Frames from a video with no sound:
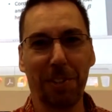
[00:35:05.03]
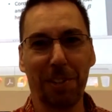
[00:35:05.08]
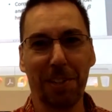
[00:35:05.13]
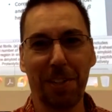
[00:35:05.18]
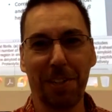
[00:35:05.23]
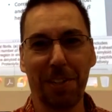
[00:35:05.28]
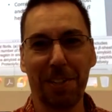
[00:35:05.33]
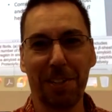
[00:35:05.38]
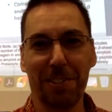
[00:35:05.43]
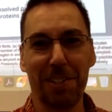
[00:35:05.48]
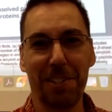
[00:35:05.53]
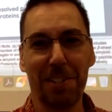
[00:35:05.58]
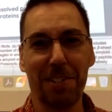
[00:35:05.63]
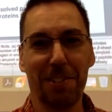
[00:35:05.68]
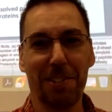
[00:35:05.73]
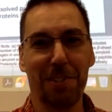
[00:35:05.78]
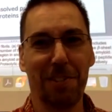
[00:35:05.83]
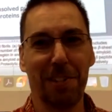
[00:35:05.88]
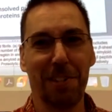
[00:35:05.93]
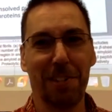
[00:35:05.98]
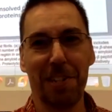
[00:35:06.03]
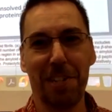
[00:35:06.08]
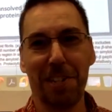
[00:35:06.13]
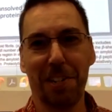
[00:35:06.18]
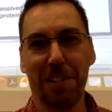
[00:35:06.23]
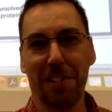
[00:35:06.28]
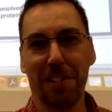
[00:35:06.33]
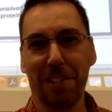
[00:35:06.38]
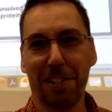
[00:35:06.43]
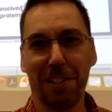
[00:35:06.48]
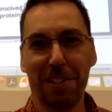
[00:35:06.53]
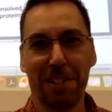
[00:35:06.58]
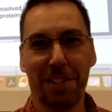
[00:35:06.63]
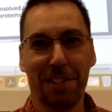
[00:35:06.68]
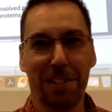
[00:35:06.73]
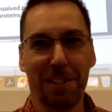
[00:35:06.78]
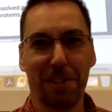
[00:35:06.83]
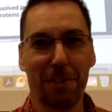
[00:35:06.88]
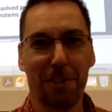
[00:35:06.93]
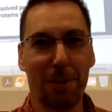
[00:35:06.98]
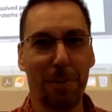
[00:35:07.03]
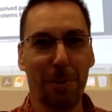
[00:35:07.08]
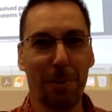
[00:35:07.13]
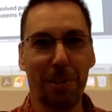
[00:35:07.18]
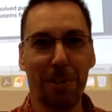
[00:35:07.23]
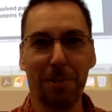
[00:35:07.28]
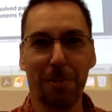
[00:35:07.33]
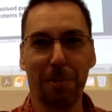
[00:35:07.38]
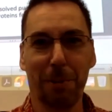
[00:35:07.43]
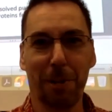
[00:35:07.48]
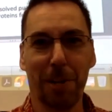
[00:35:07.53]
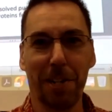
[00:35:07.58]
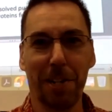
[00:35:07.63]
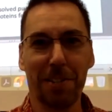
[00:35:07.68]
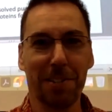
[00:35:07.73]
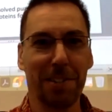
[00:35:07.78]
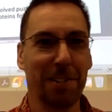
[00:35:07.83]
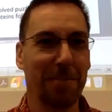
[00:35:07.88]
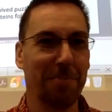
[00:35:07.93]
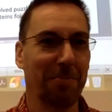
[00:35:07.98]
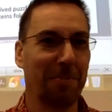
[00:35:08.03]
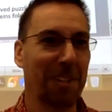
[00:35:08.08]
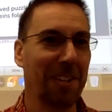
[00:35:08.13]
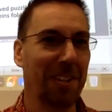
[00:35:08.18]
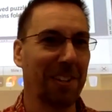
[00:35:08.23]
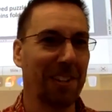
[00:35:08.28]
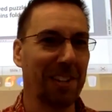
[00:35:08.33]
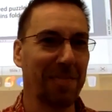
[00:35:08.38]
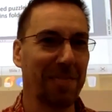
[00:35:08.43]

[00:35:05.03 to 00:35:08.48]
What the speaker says: Yeah, send this to the dean. Dr. Ebert needs a raise. Okay.